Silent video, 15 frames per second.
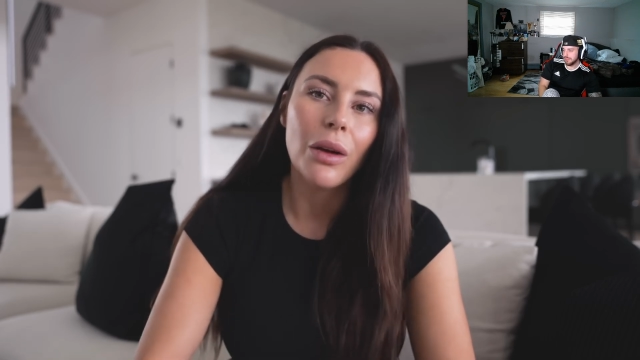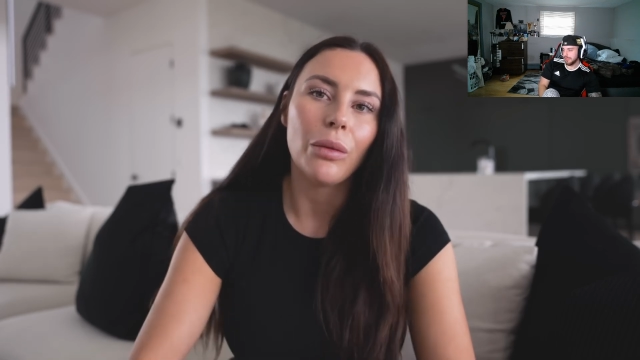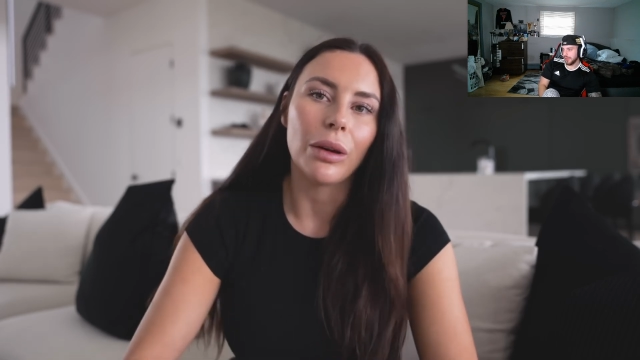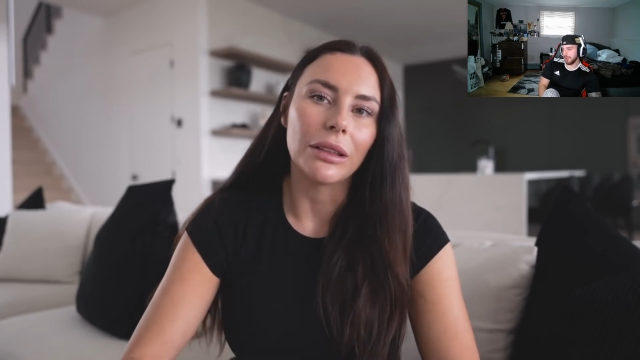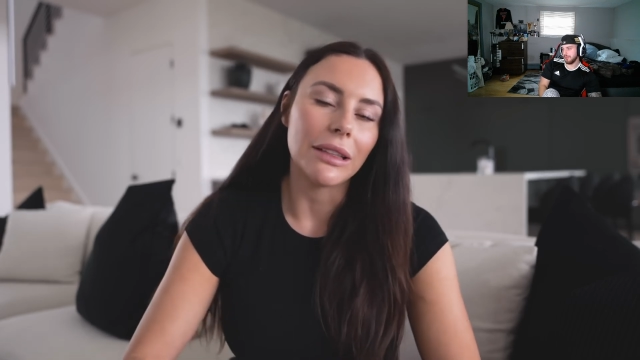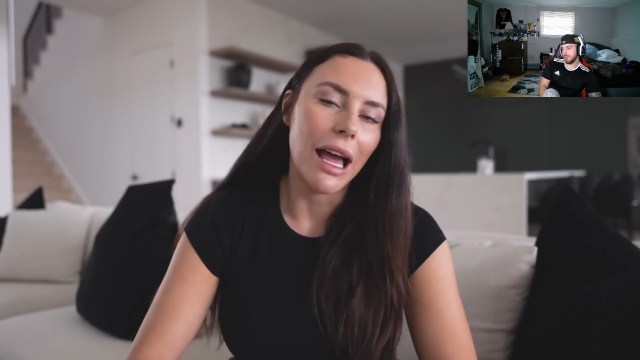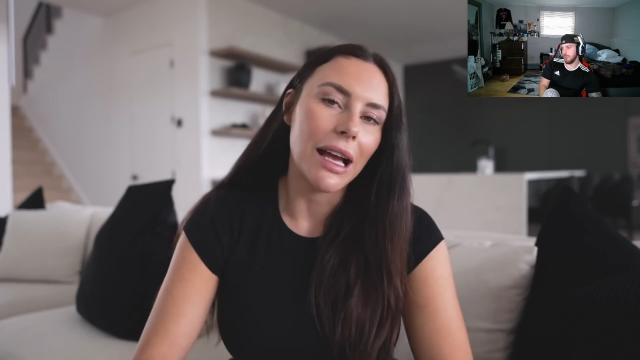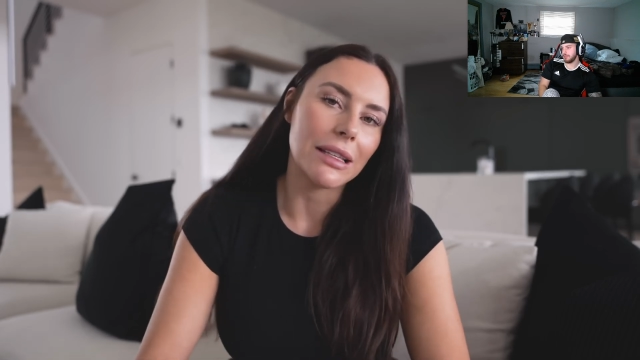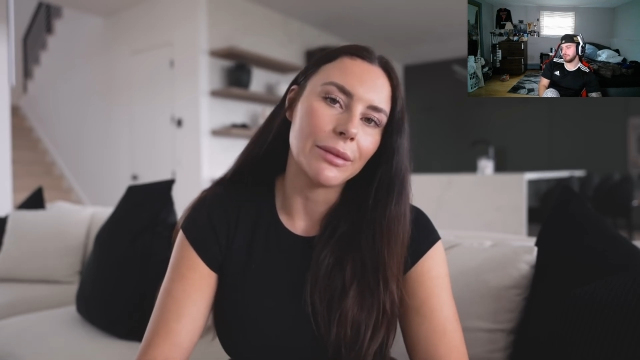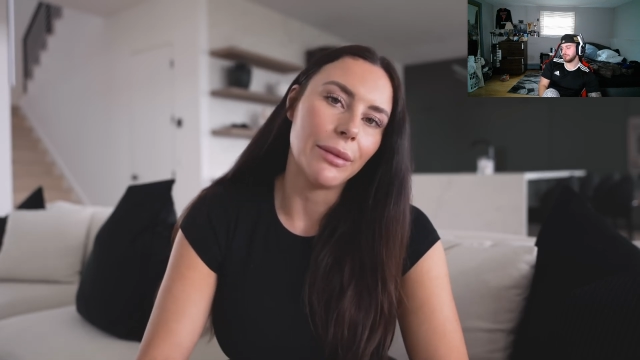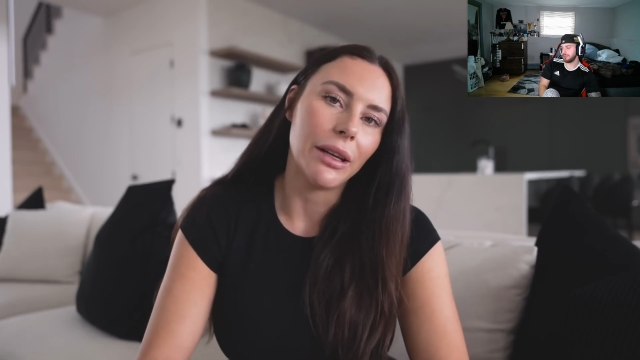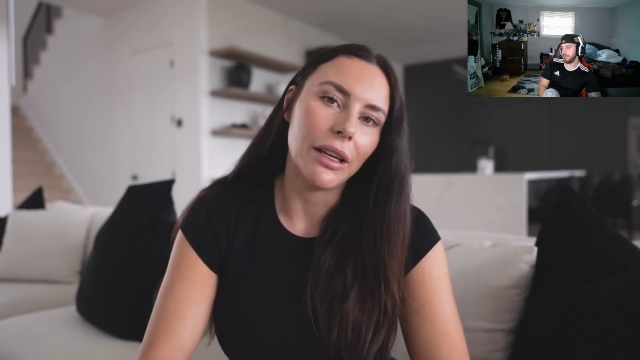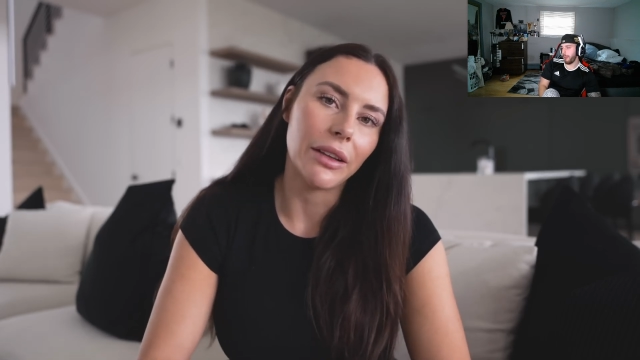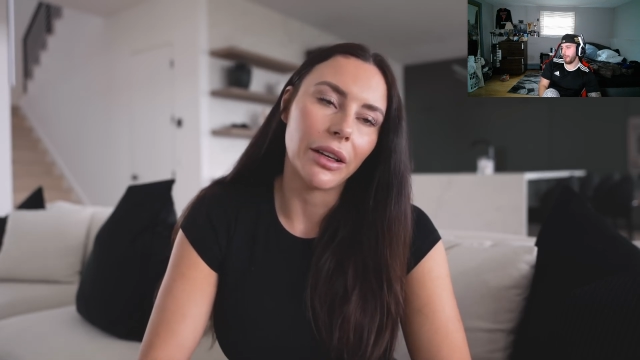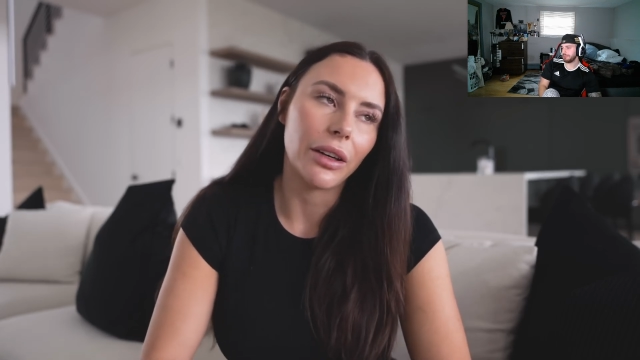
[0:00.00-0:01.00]
where last
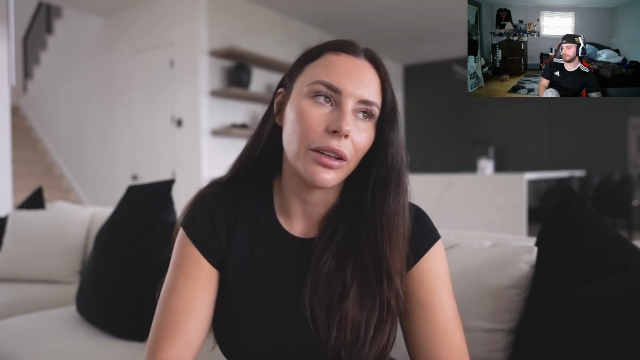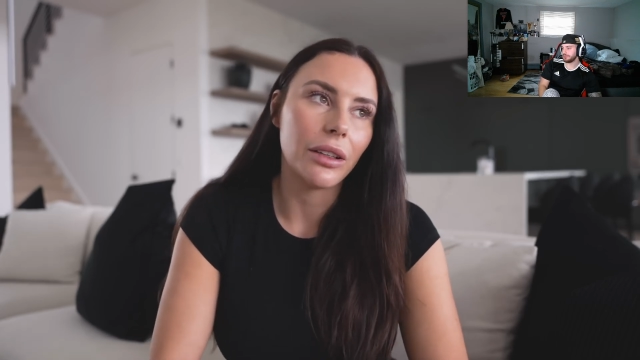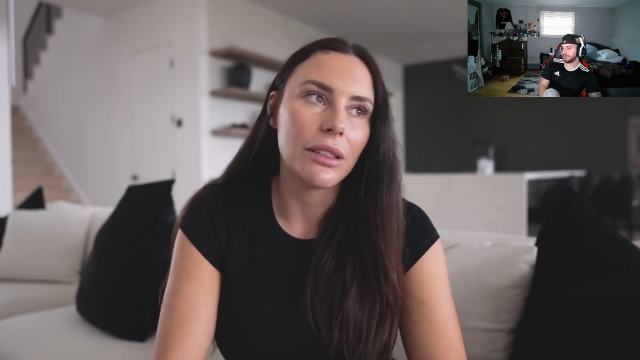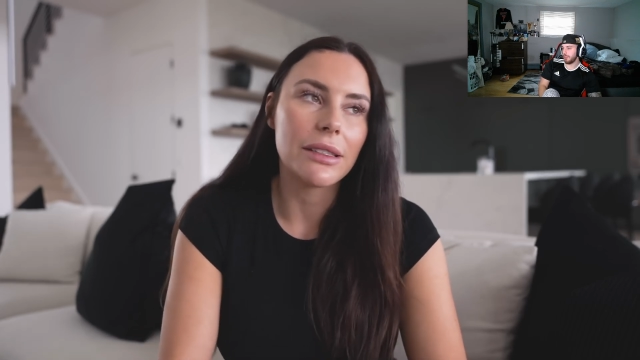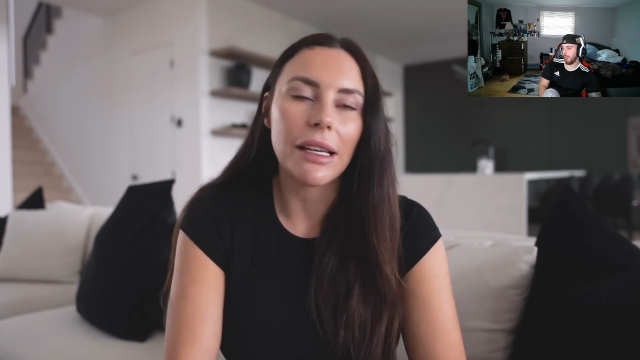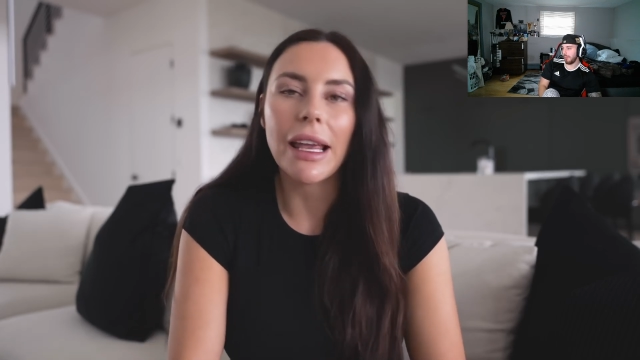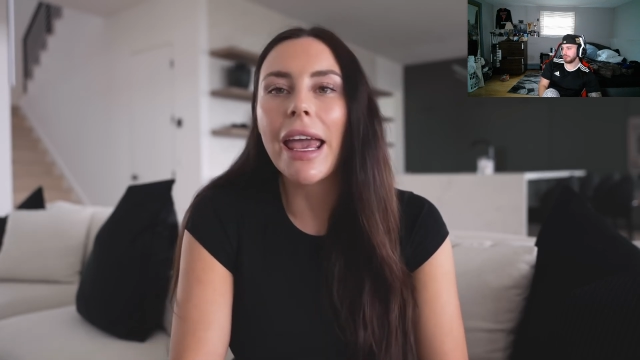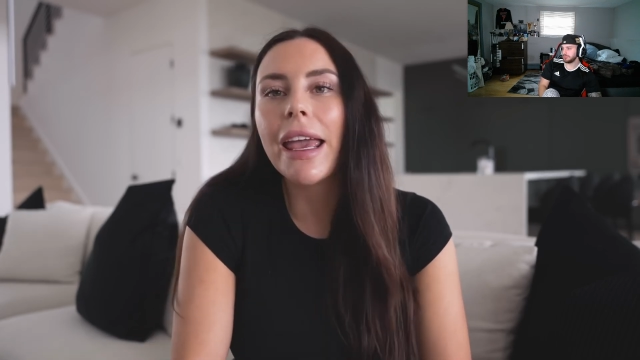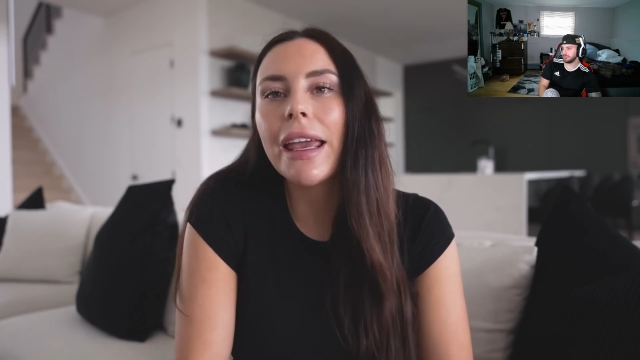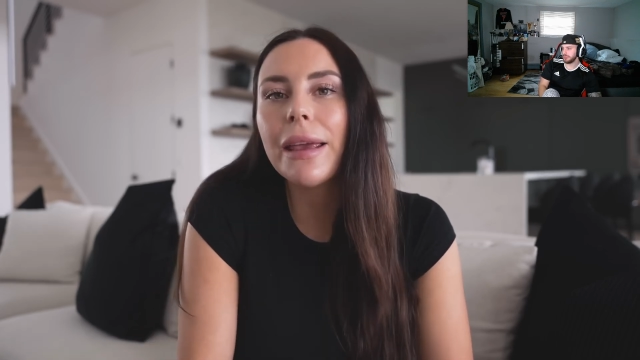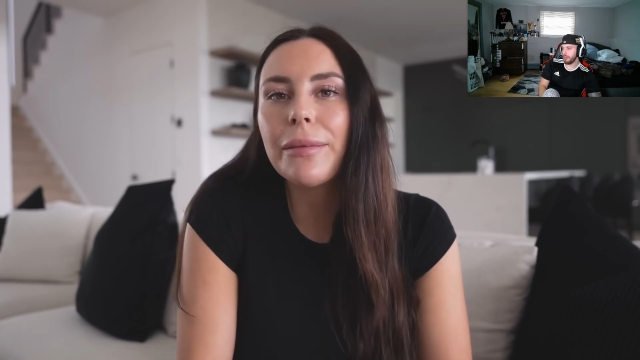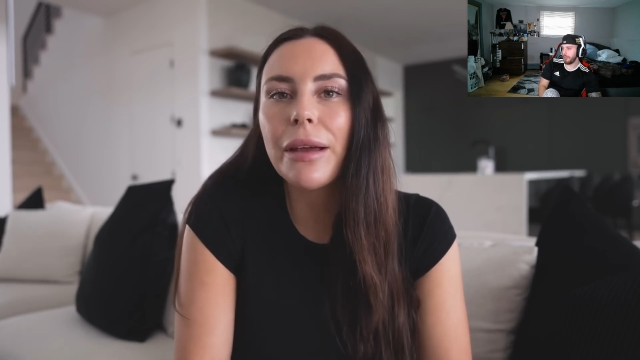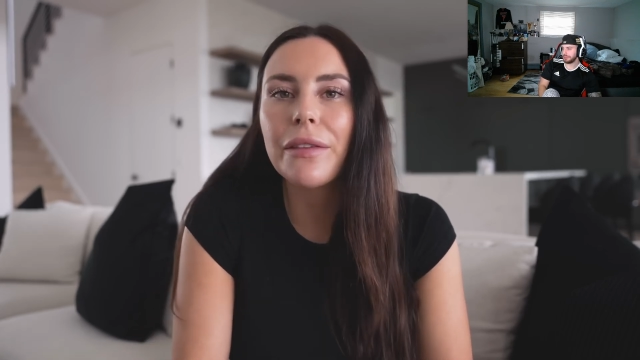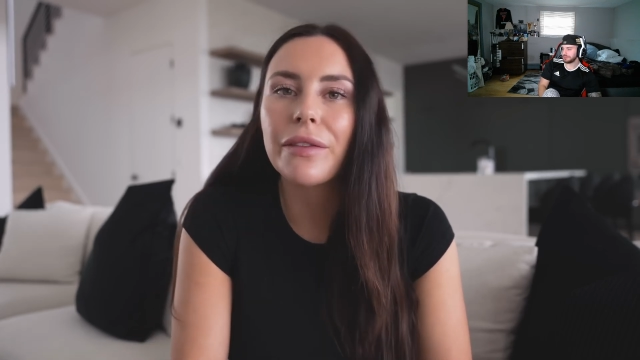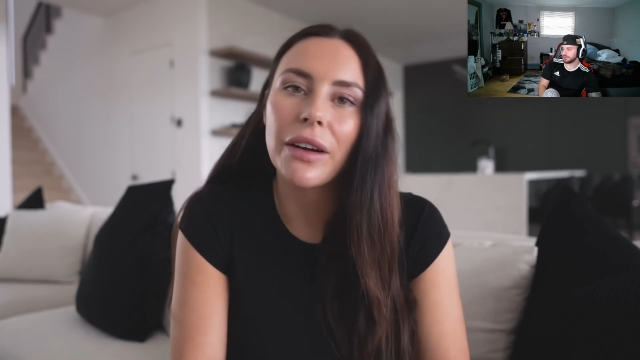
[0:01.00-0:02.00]
minute the girl is like,
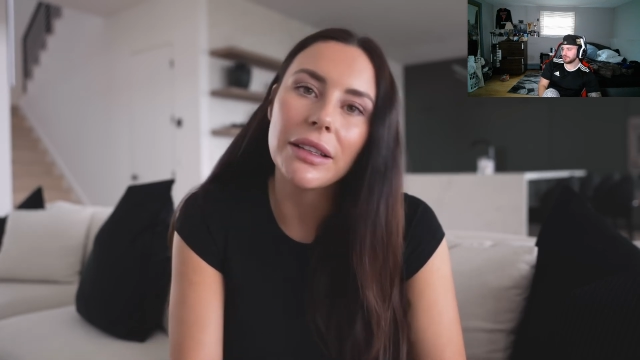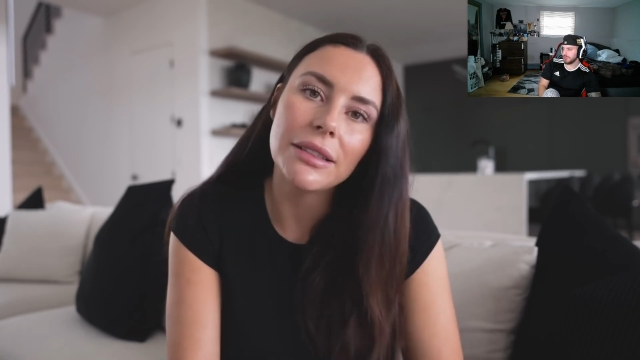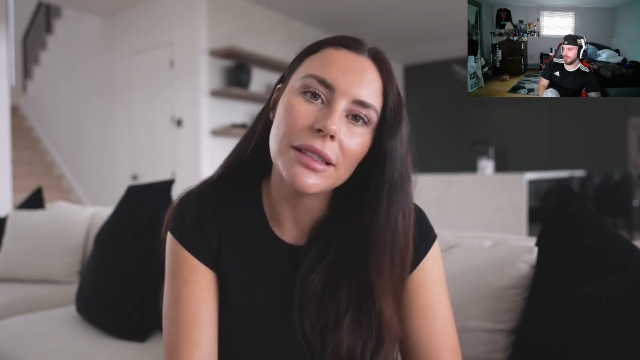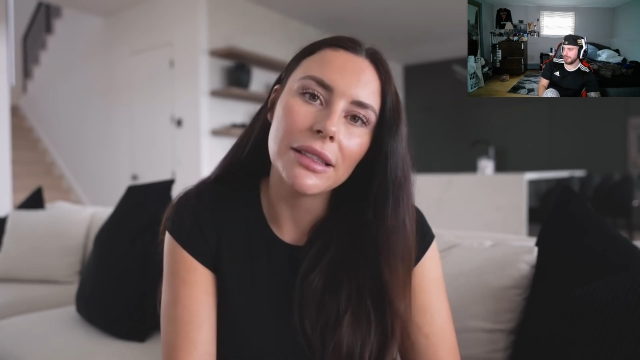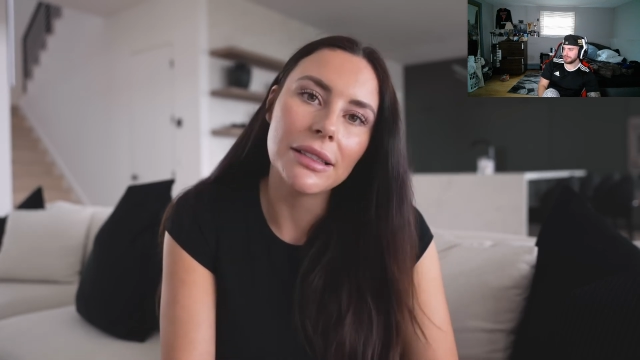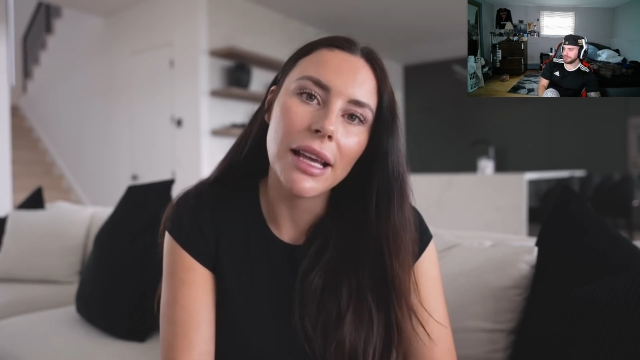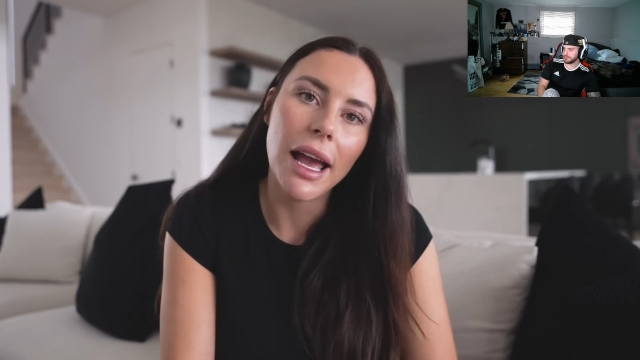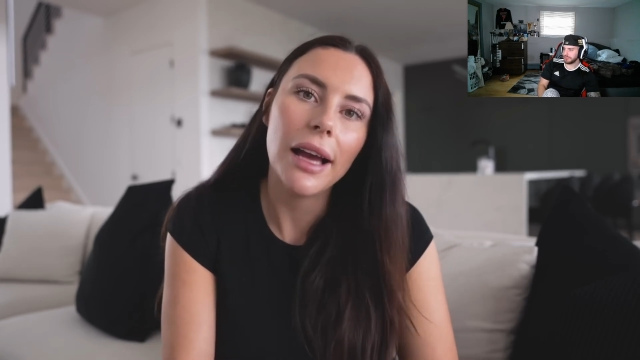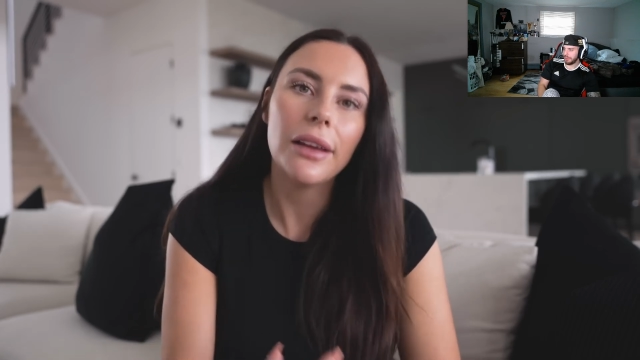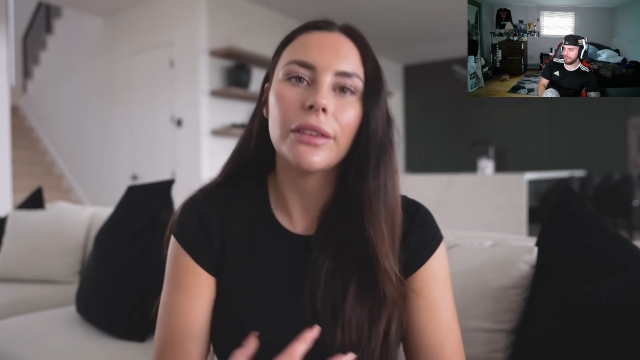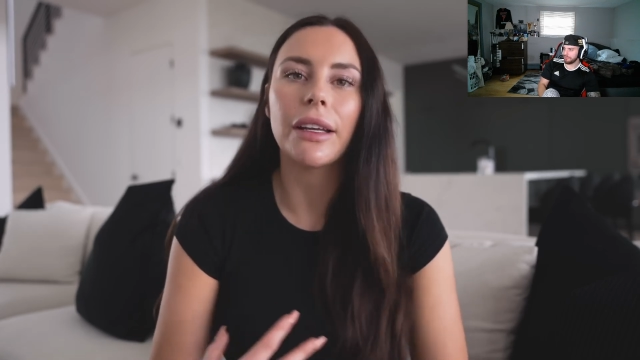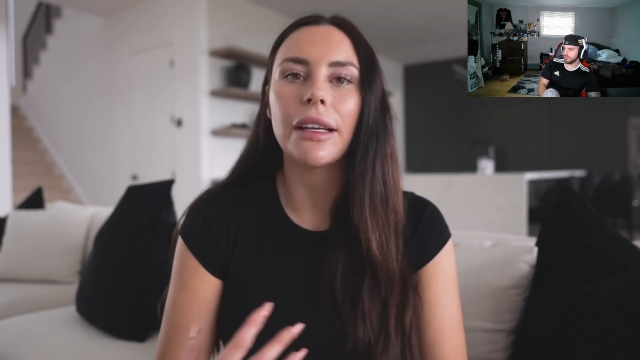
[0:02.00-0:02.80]
hey, my friend's in town.